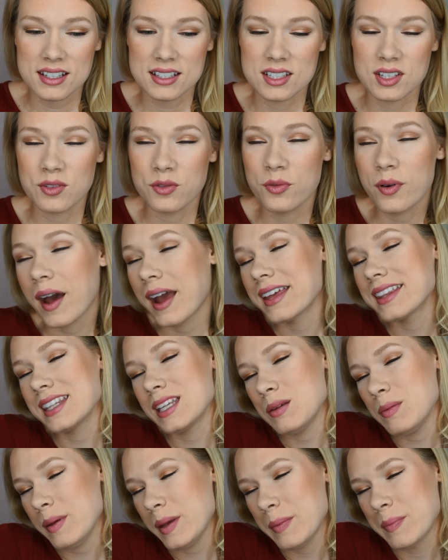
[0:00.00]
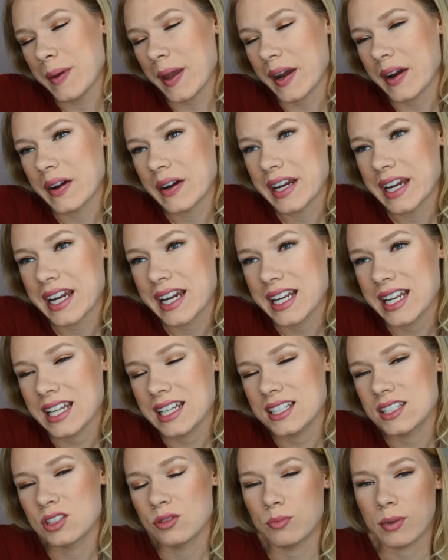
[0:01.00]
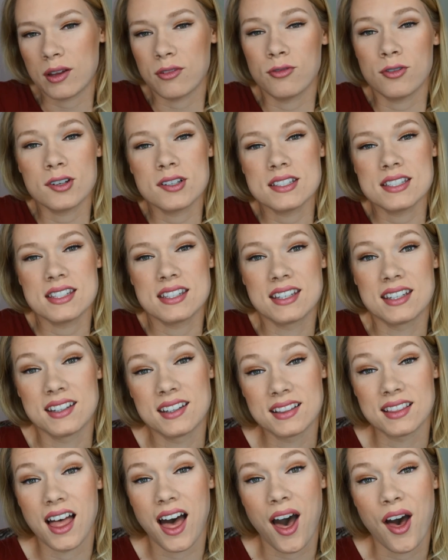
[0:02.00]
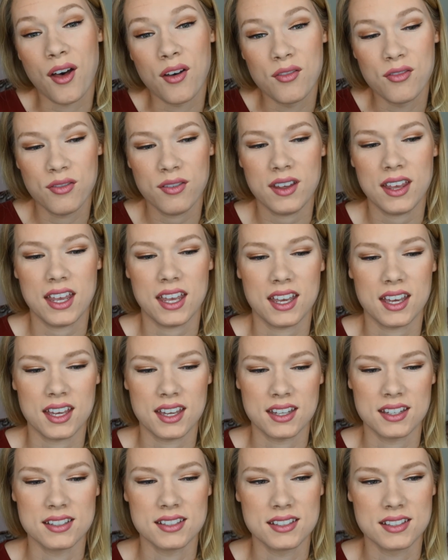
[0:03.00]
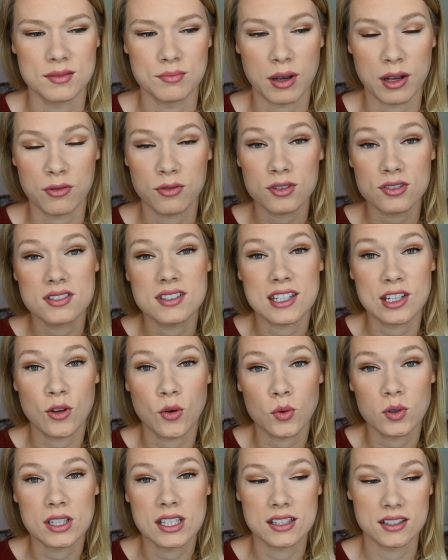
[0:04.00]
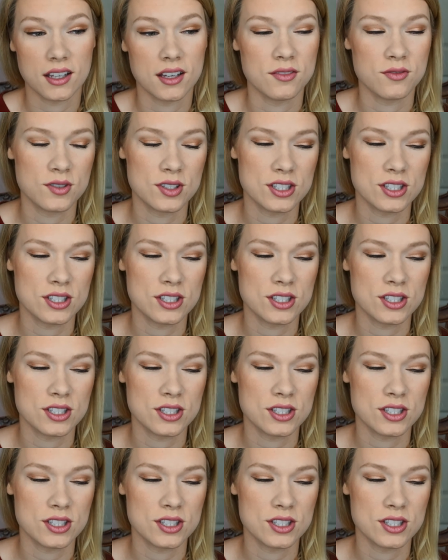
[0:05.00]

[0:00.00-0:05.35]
to finally be married to my first love, and my first and only love.